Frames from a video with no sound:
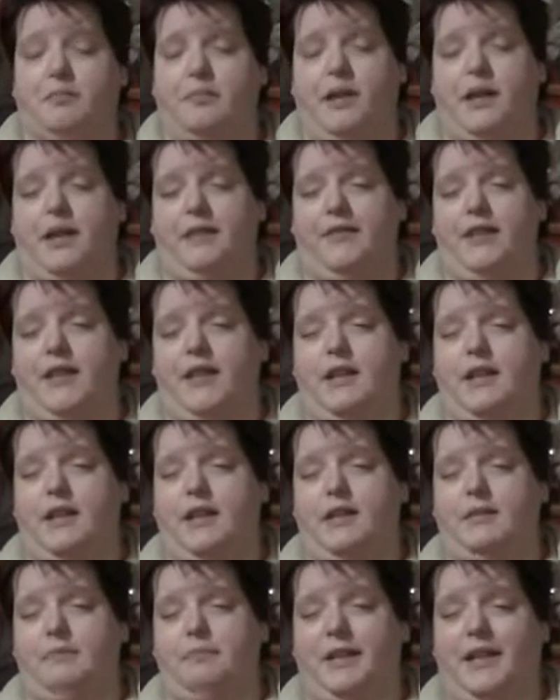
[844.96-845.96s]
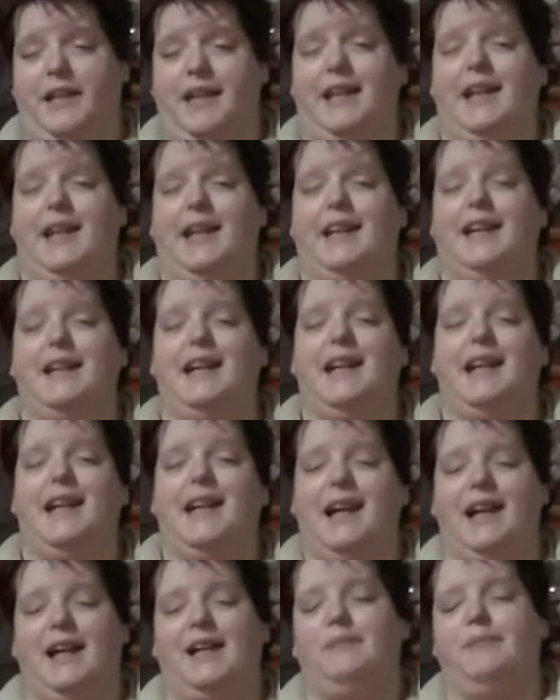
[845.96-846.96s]
believe it at the beginning,
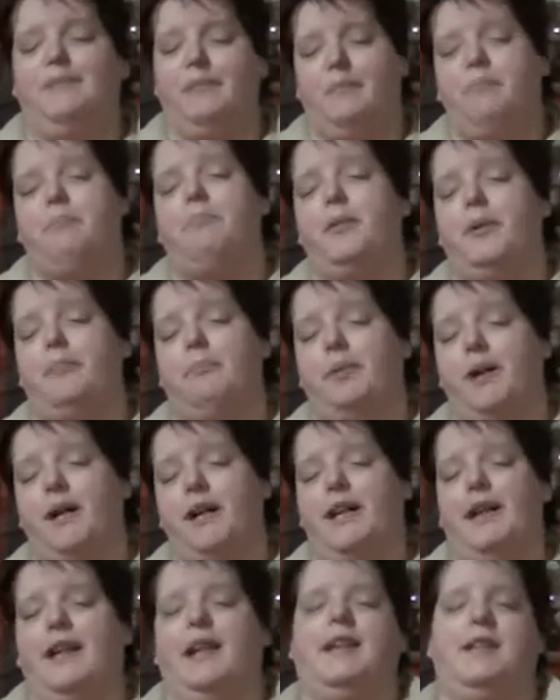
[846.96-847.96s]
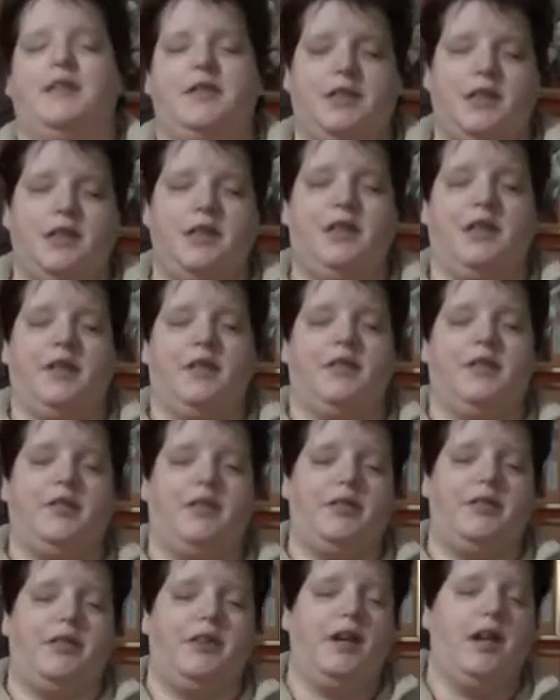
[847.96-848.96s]
but by the end she
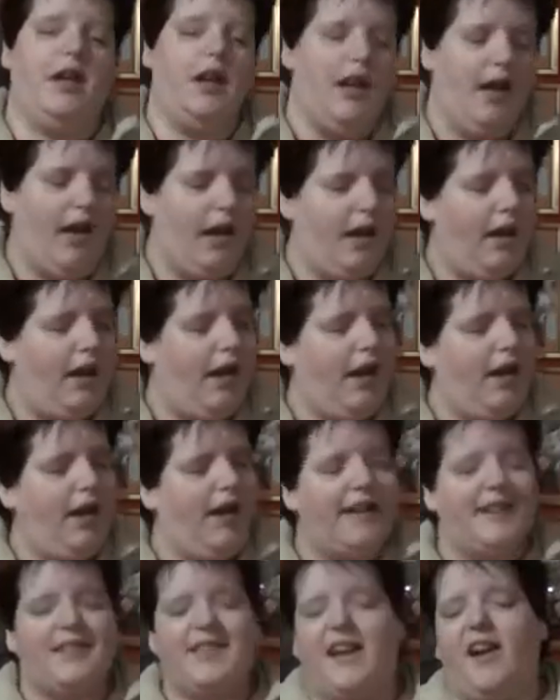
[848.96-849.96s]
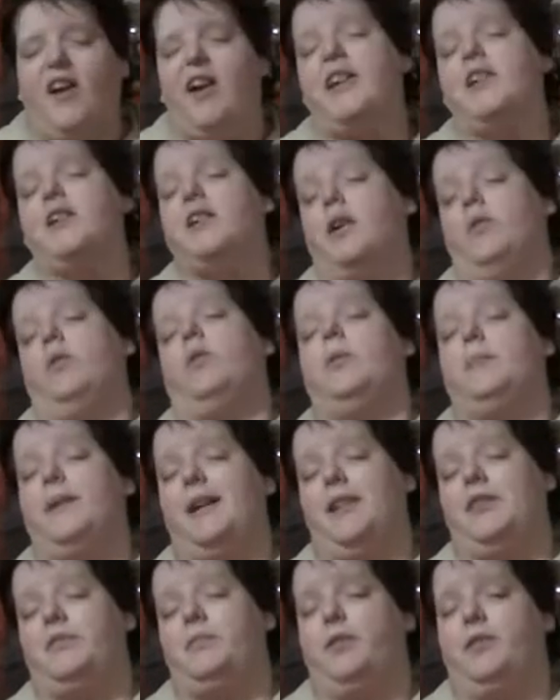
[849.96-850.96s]
does. Like I say, I could go on
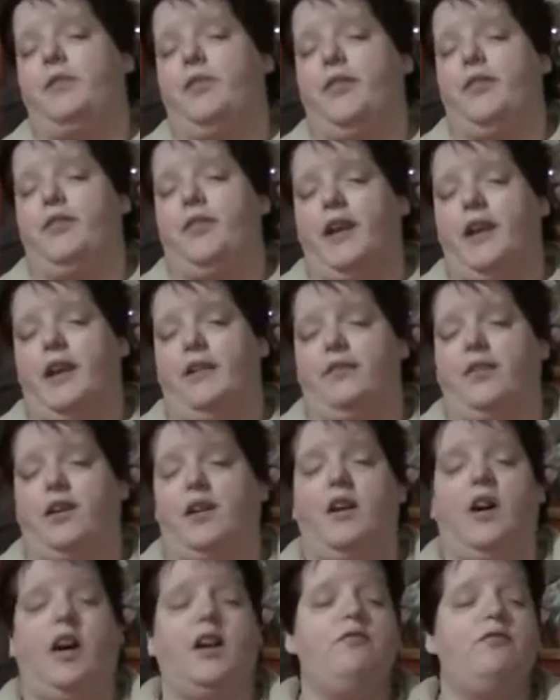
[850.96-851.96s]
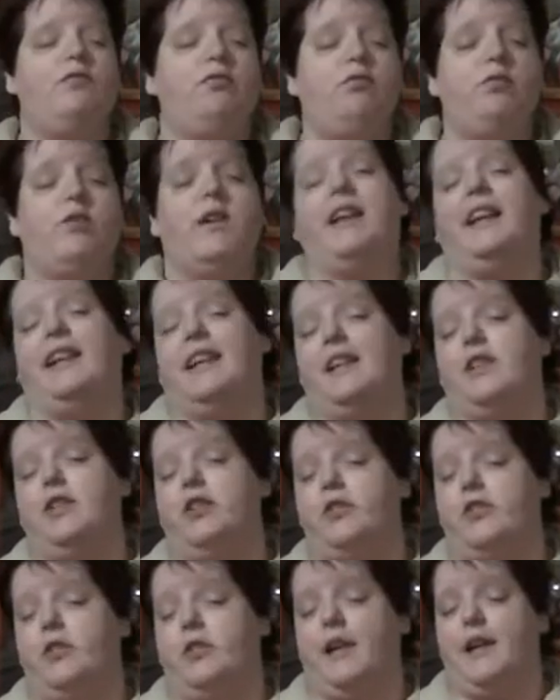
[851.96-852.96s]
about this movie forever. I really
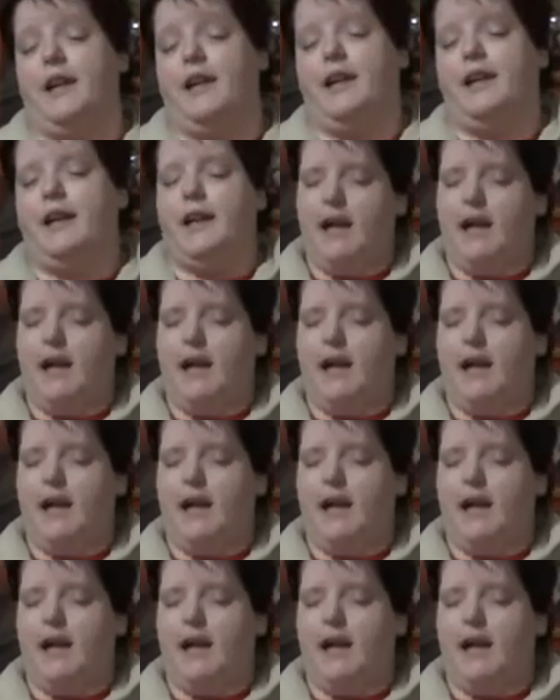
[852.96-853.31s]
enjoy it.